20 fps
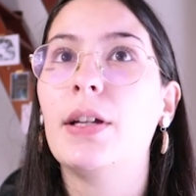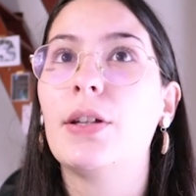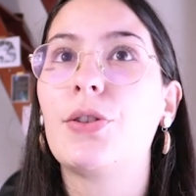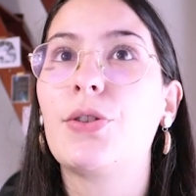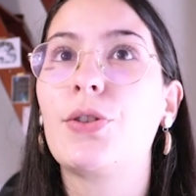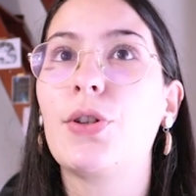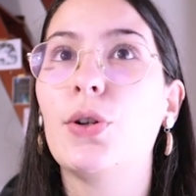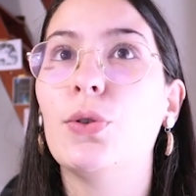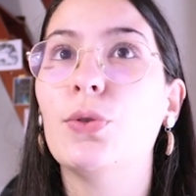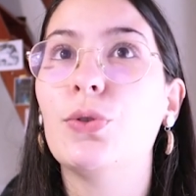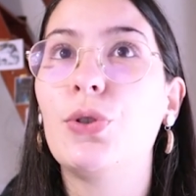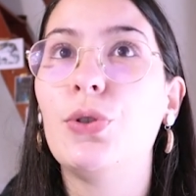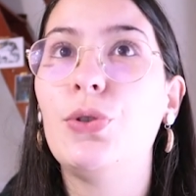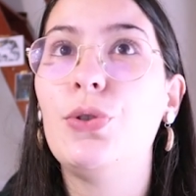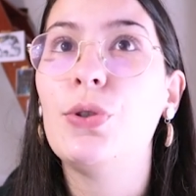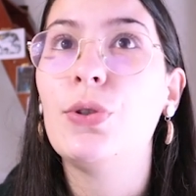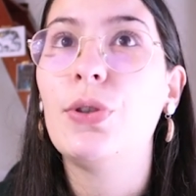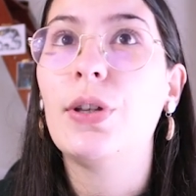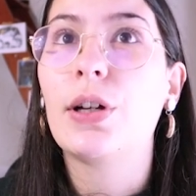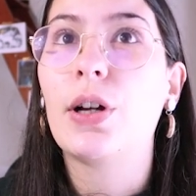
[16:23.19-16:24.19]
So to
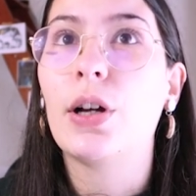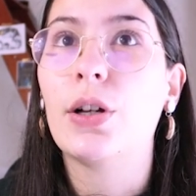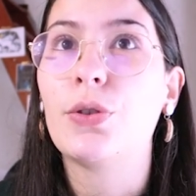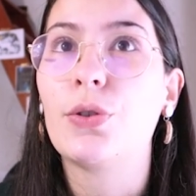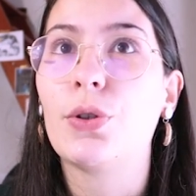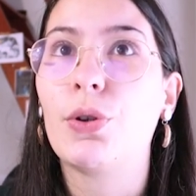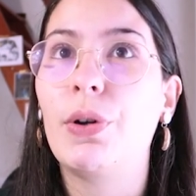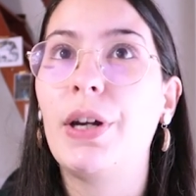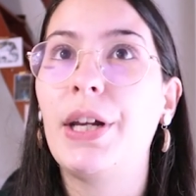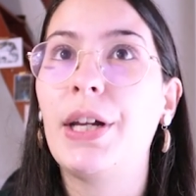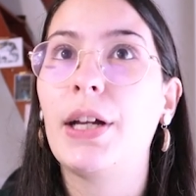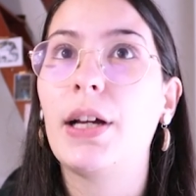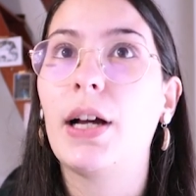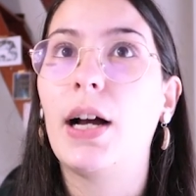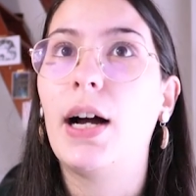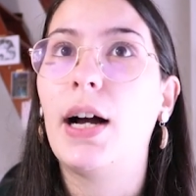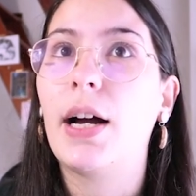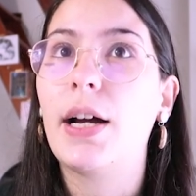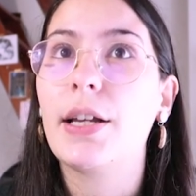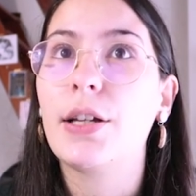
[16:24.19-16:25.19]
do the contouring,
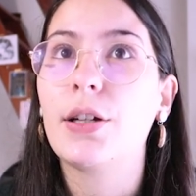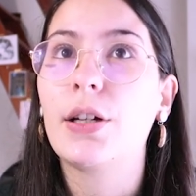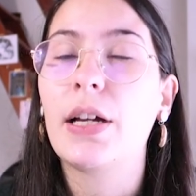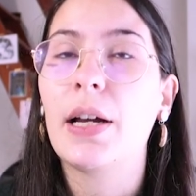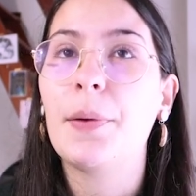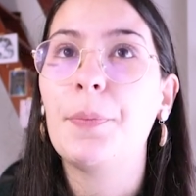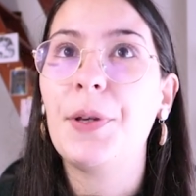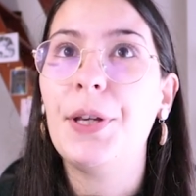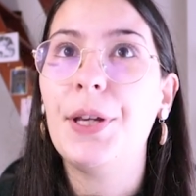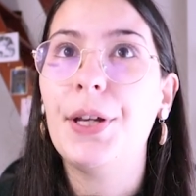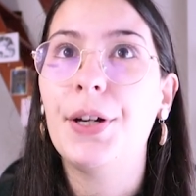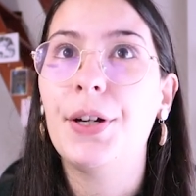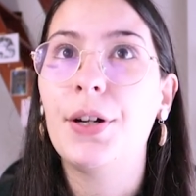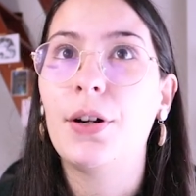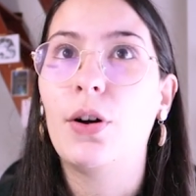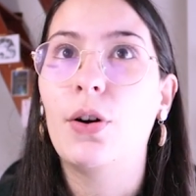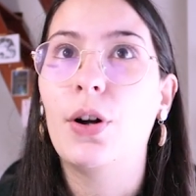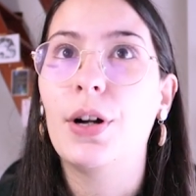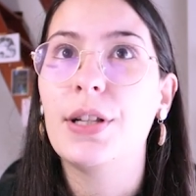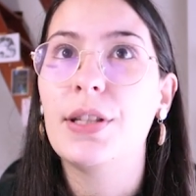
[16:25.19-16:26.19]
I come
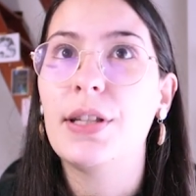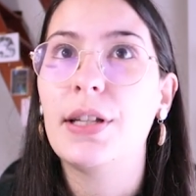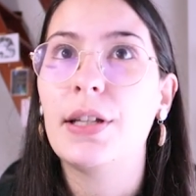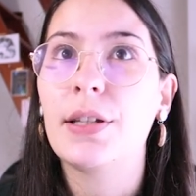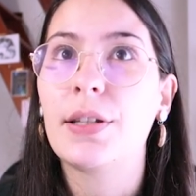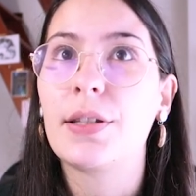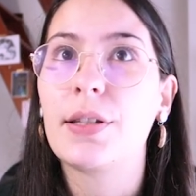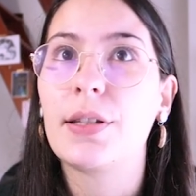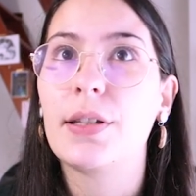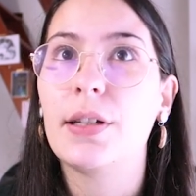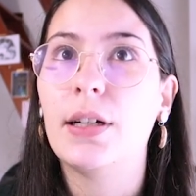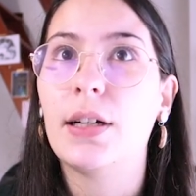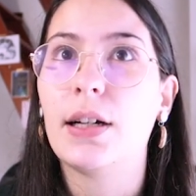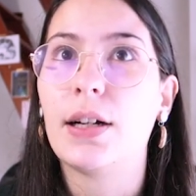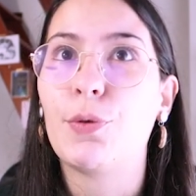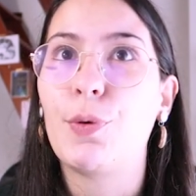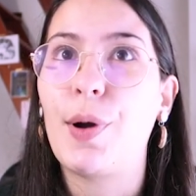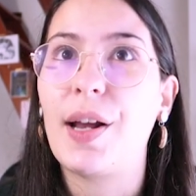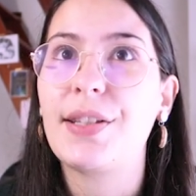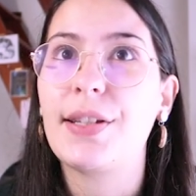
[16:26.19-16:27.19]
here on this
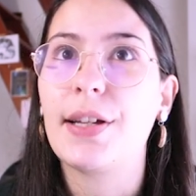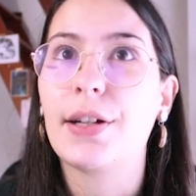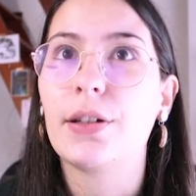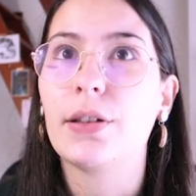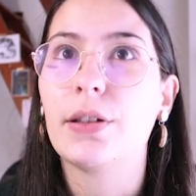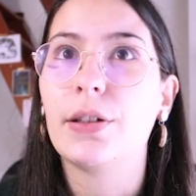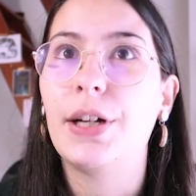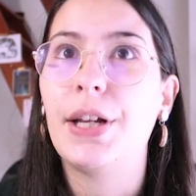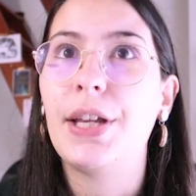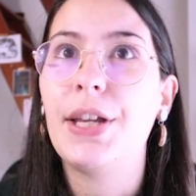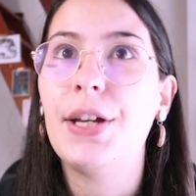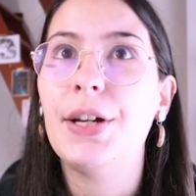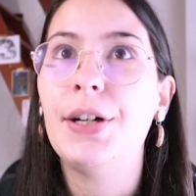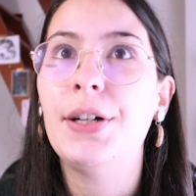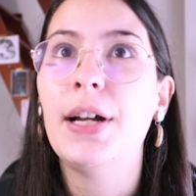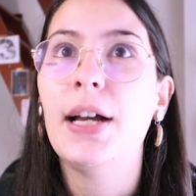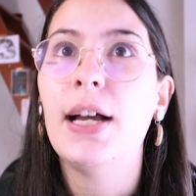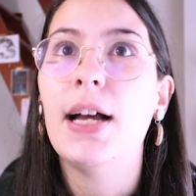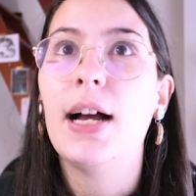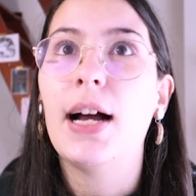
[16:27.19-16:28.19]
rectangular
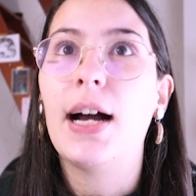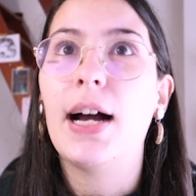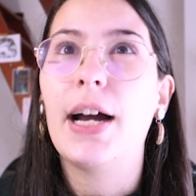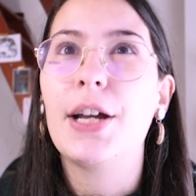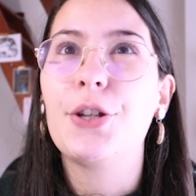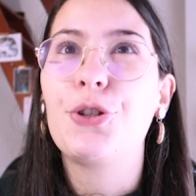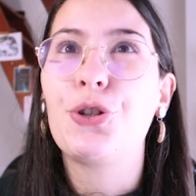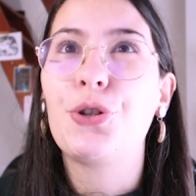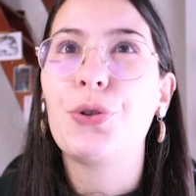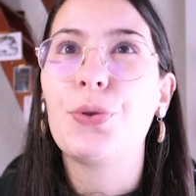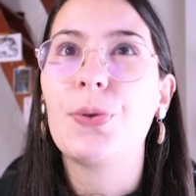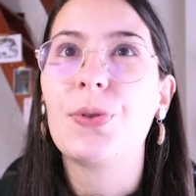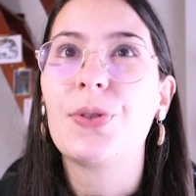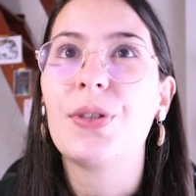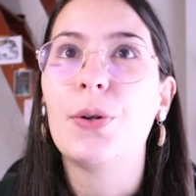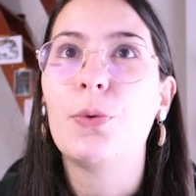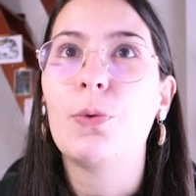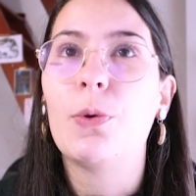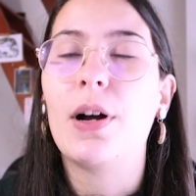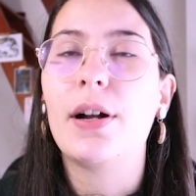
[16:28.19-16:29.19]
here, I choose
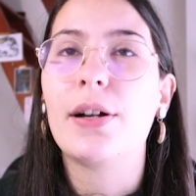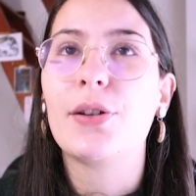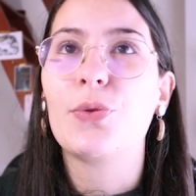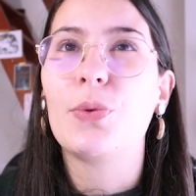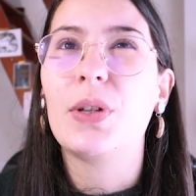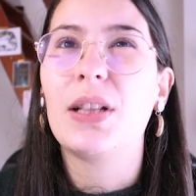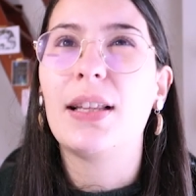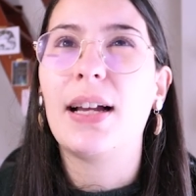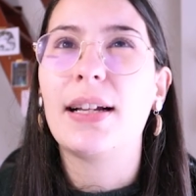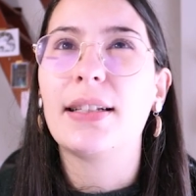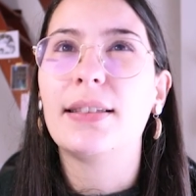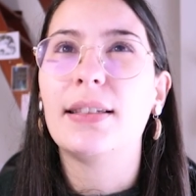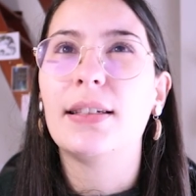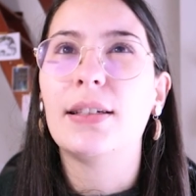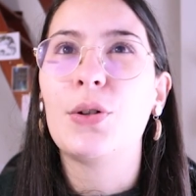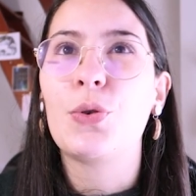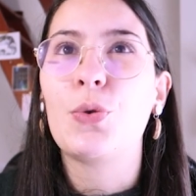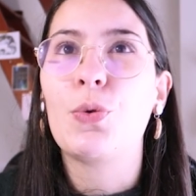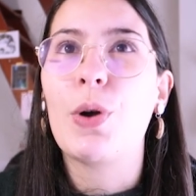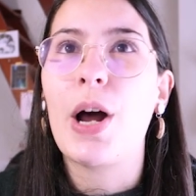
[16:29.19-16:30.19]
the ones with like
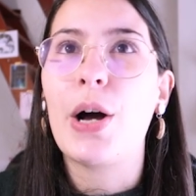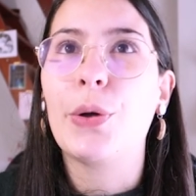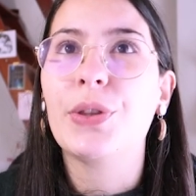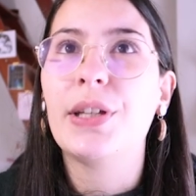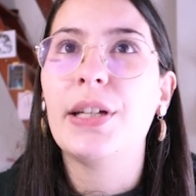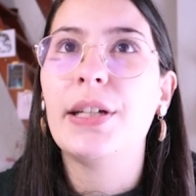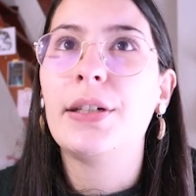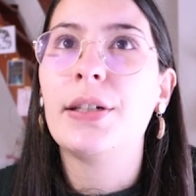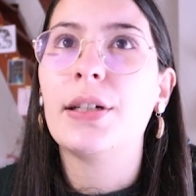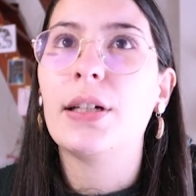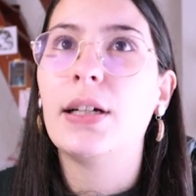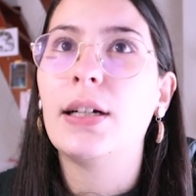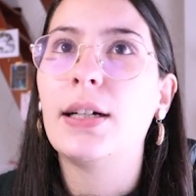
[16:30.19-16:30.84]
the rounded